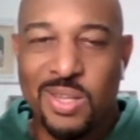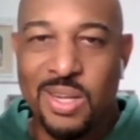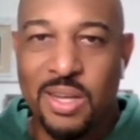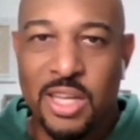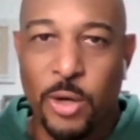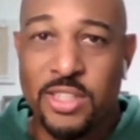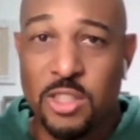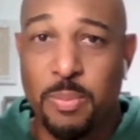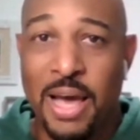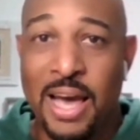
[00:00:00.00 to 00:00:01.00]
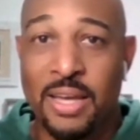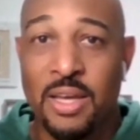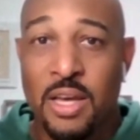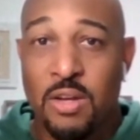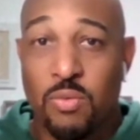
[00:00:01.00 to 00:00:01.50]
and it, it traces back
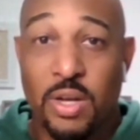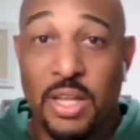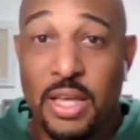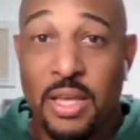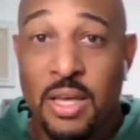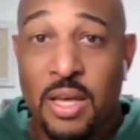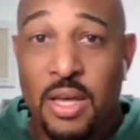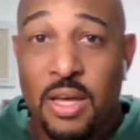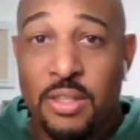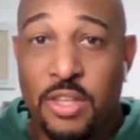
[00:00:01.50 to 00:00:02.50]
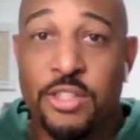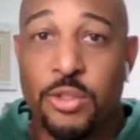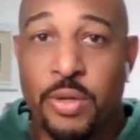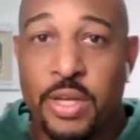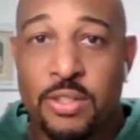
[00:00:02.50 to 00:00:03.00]
really to
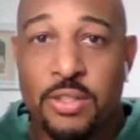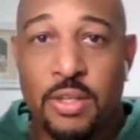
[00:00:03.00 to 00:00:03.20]
injuries.